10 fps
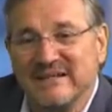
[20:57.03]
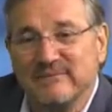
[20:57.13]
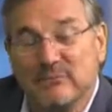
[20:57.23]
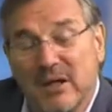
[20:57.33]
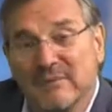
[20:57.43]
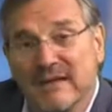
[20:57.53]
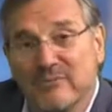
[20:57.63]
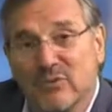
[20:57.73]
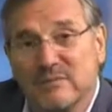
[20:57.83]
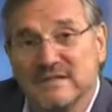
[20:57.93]
probably
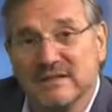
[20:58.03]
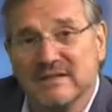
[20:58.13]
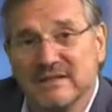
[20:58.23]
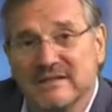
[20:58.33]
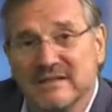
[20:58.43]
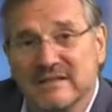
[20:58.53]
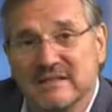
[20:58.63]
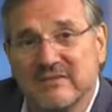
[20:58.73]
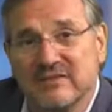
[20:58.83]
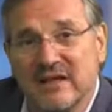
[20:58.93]
have more resilience in the
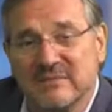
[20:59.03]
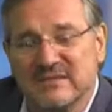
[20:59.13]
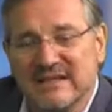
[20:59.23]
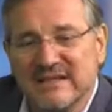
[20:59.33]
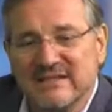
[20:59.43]
tough times.